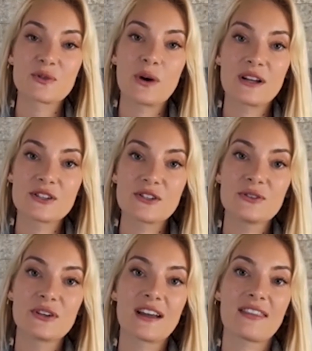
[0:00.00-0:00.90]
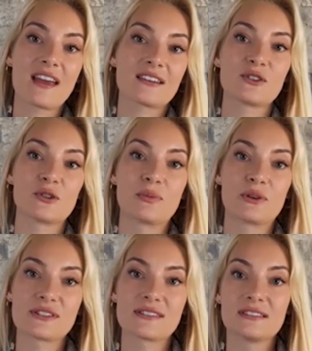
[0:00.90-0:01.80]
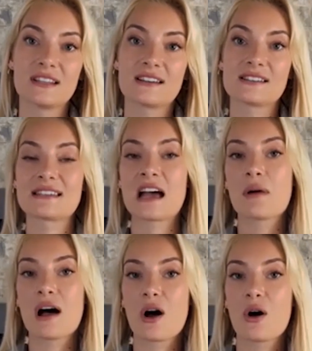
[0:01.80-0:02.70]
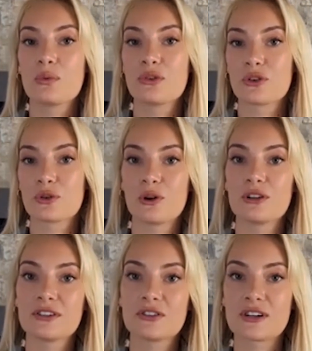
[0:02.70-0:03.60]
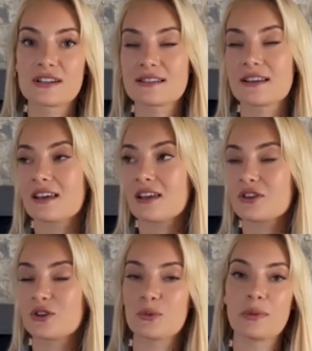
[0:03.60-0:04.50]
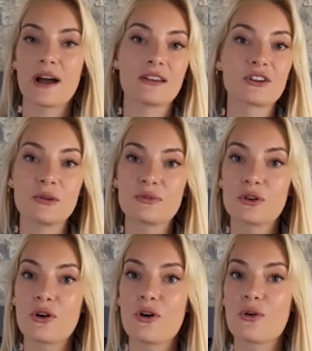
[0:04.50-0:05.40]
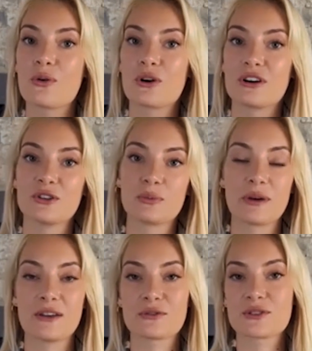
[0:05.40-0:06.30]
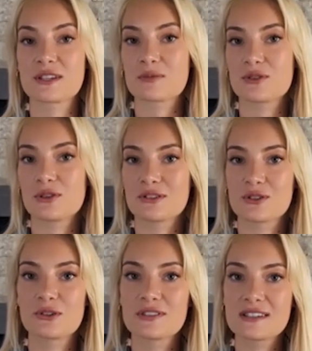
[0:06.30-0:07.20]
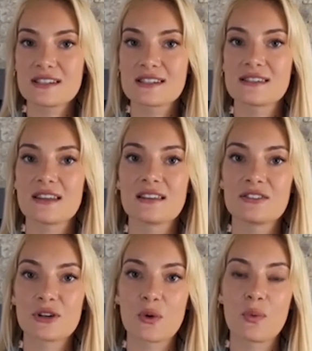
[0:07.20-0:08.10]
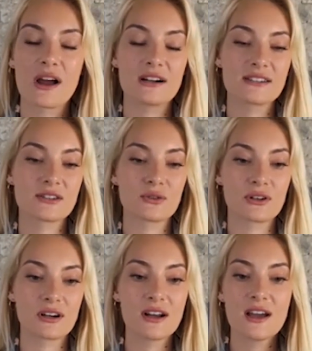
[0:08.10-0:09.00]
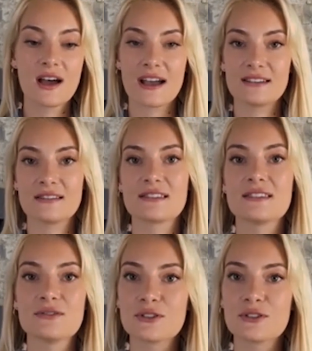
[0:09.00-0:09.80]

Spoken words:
once you connect your personal data somehow with your wallet address, like either you're buying crypto or you're paying for some certain services that requires your identity